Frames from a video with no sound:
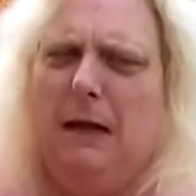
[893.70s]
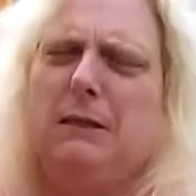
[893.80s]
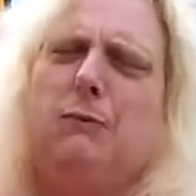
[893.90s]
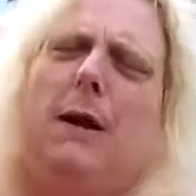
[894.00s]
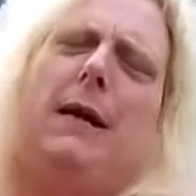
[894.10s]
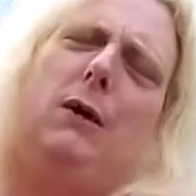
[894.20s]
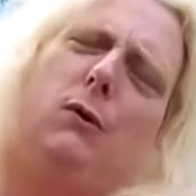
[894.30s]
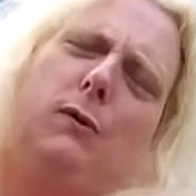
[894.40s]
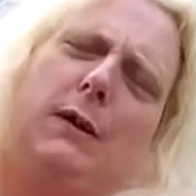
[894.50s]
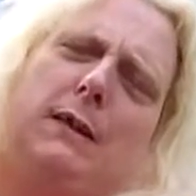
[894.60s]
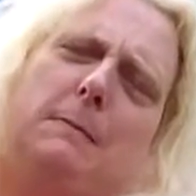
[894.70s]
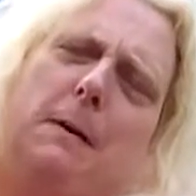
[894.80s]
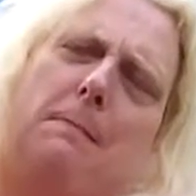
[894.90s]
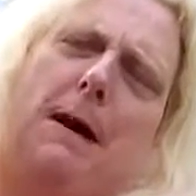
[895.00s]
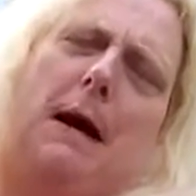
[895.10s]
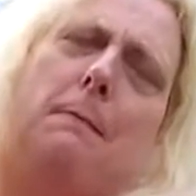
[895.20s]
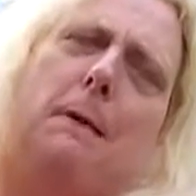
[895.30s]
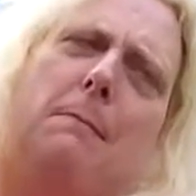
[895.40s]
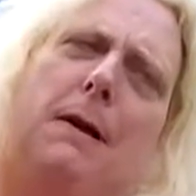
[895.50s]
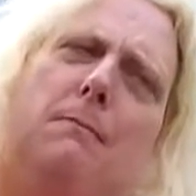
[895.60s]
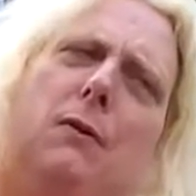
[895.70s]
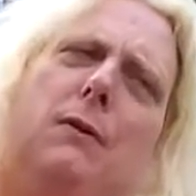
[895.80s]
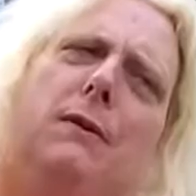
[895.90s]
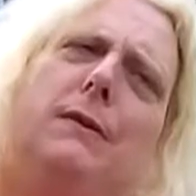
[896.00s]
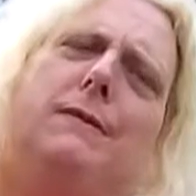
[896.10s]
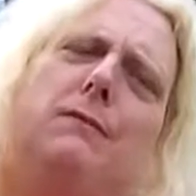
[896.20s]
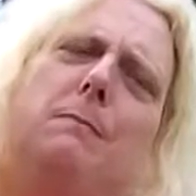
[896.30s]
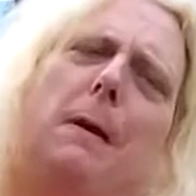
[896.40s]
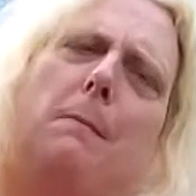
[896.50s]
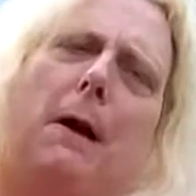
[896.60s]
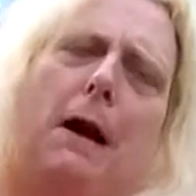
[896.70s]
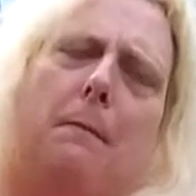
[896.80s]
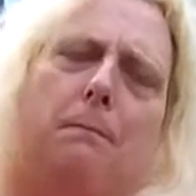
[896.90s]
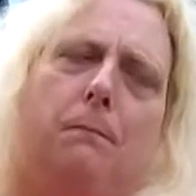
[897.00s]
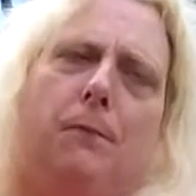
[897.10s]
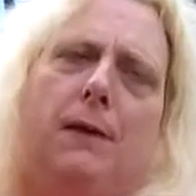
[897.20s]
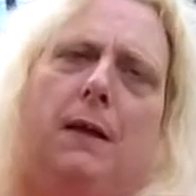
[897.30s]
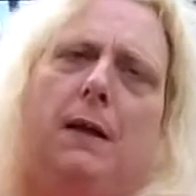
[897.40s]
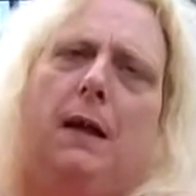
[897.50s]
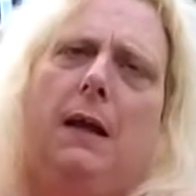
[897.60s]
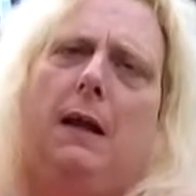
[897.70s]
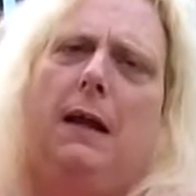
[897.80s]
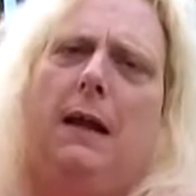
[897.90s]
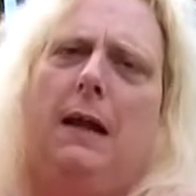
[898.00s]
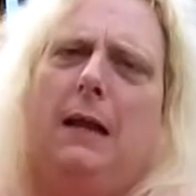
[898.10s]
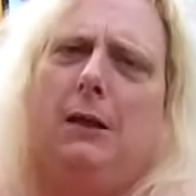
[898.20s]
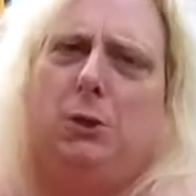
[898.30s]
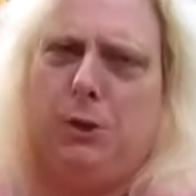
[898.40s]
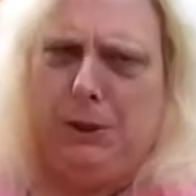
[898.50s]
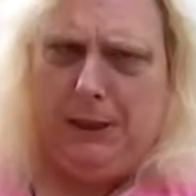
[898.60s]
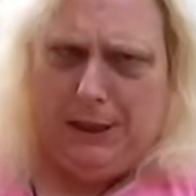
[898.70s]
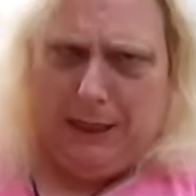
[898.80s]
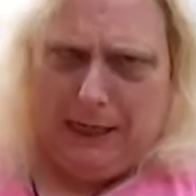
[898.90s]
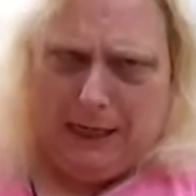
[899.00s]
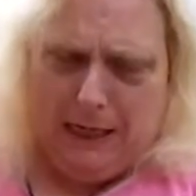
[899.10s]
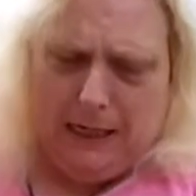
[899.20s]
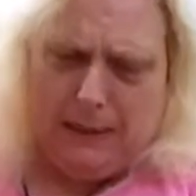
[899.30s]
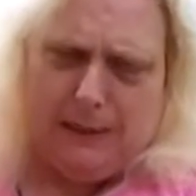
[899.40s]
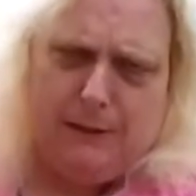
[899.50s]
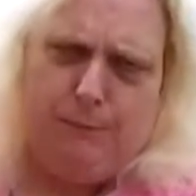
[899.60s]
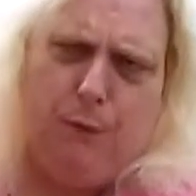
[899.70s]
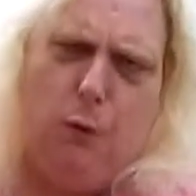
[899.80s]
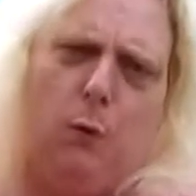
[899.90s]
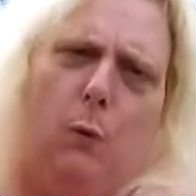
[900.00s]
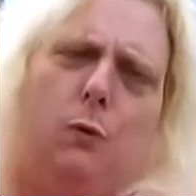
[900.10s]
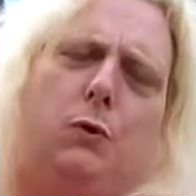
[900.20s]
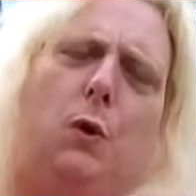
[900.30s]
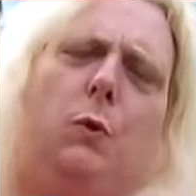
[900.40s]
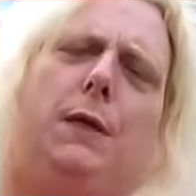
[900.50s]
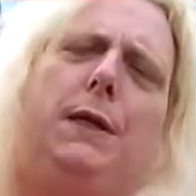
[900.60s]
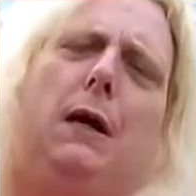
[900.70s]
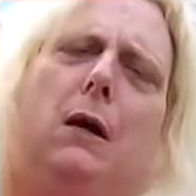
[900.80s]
That's why I only talk to my mom, and my brother lives with my mom. and she has the phone totally